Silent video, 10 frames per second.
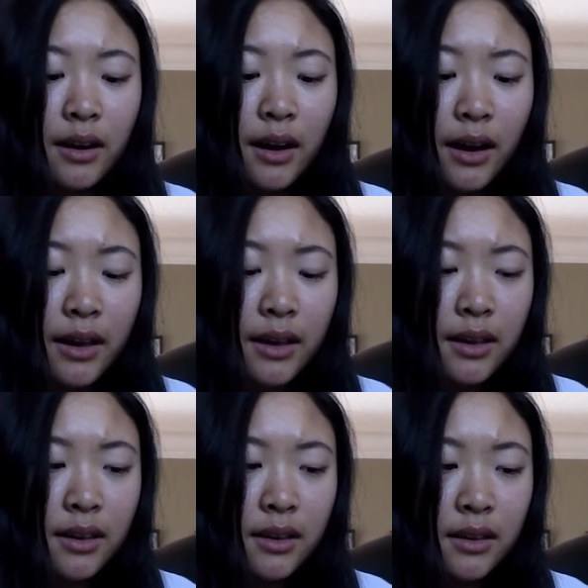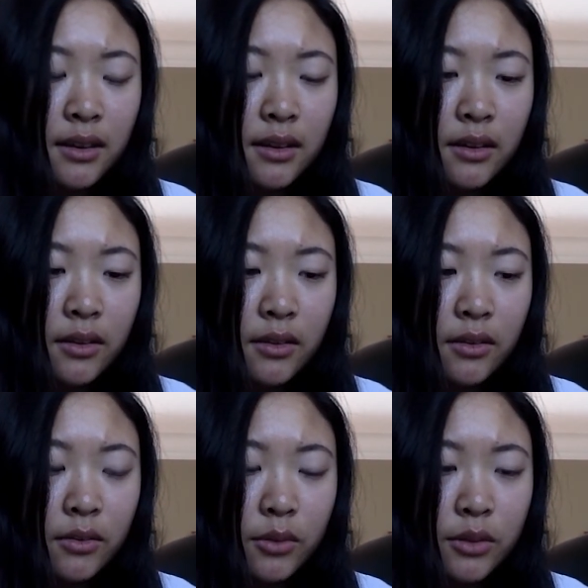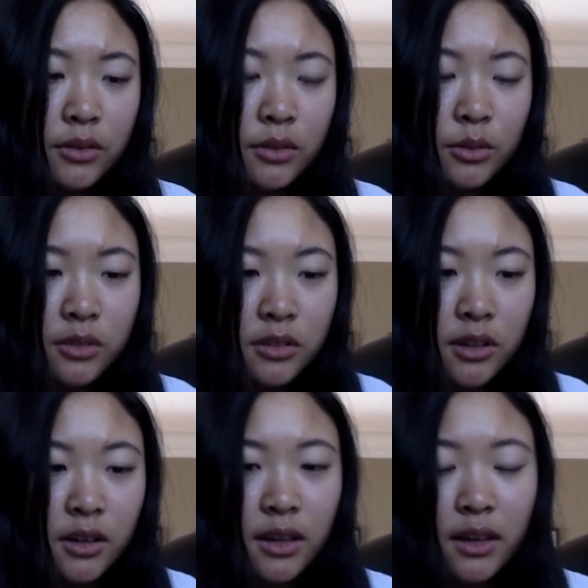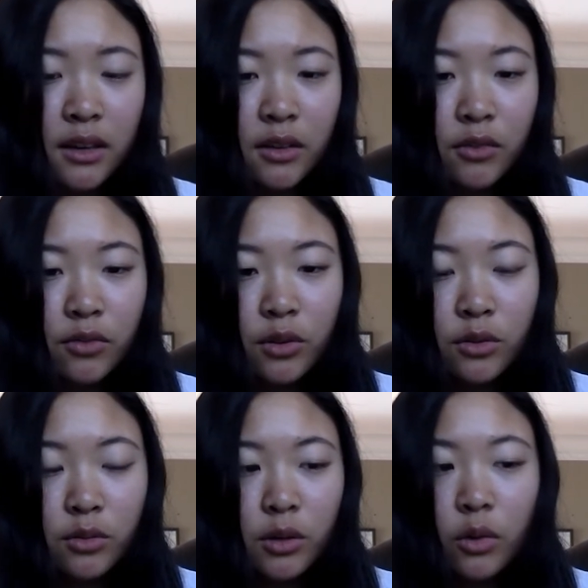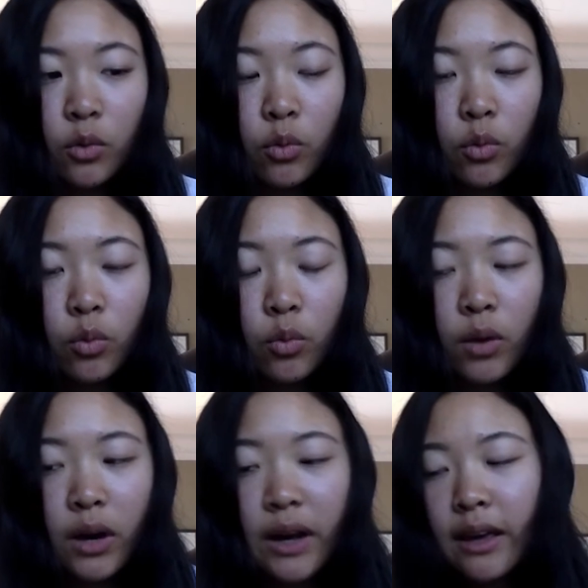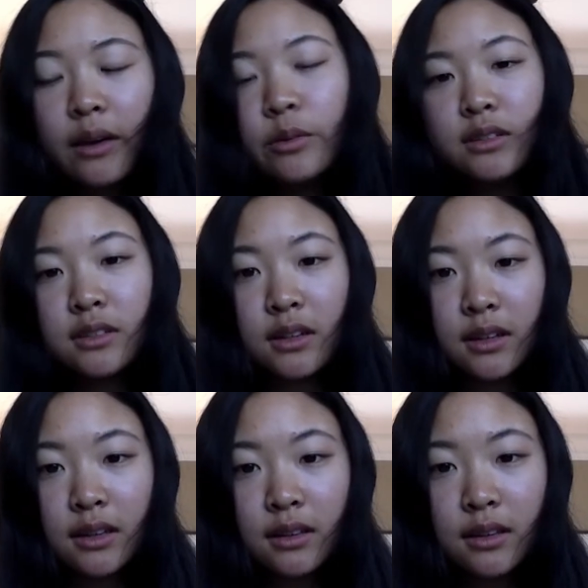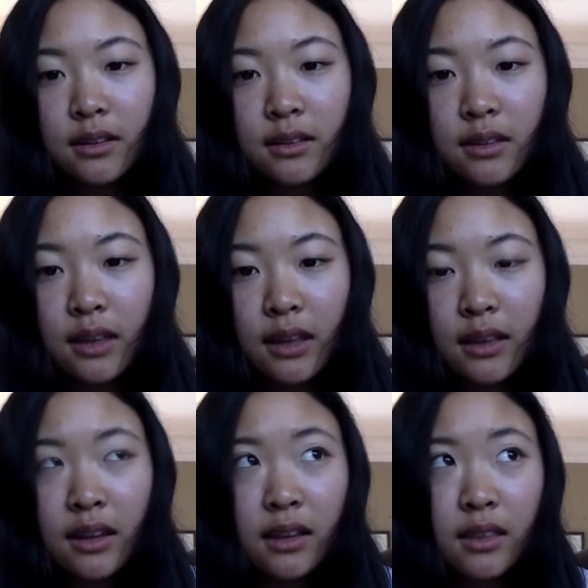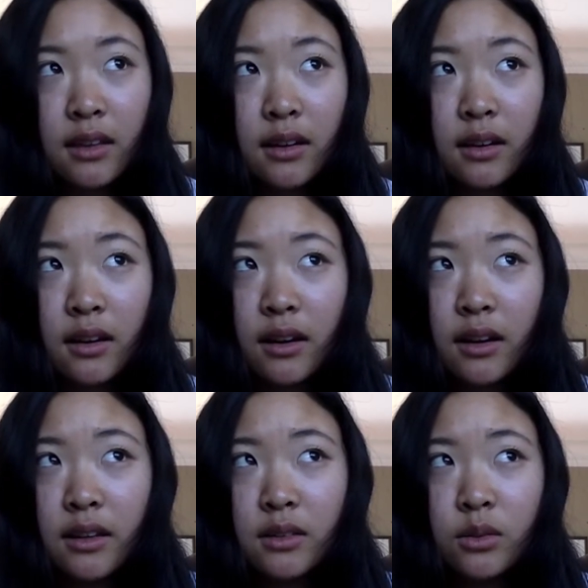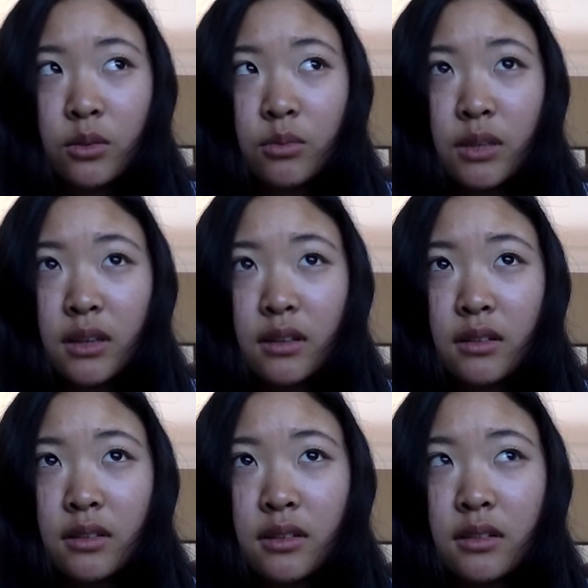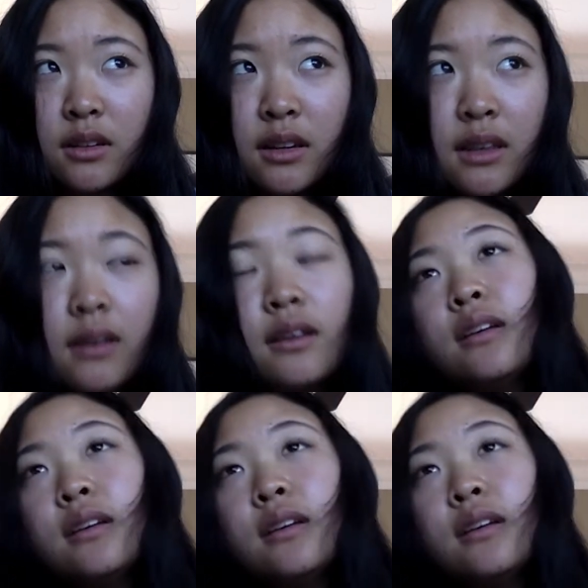I was so stuck and confused about why I was studying this thing that I thought God had told me to study.